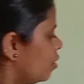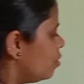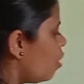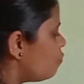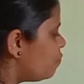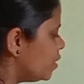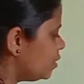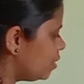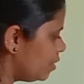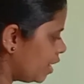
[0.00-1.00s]
Now
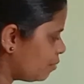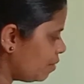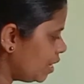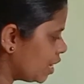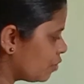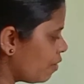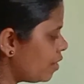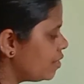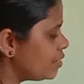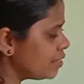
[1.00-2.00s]
first let me
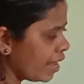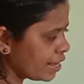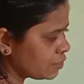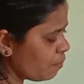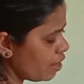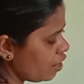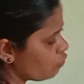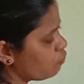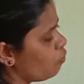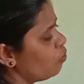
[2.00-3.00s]
equate this x
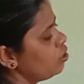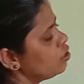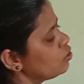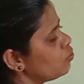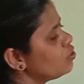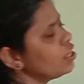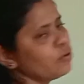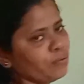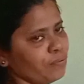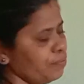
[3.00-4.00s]
minus 4 to
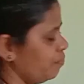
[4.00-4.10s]
0.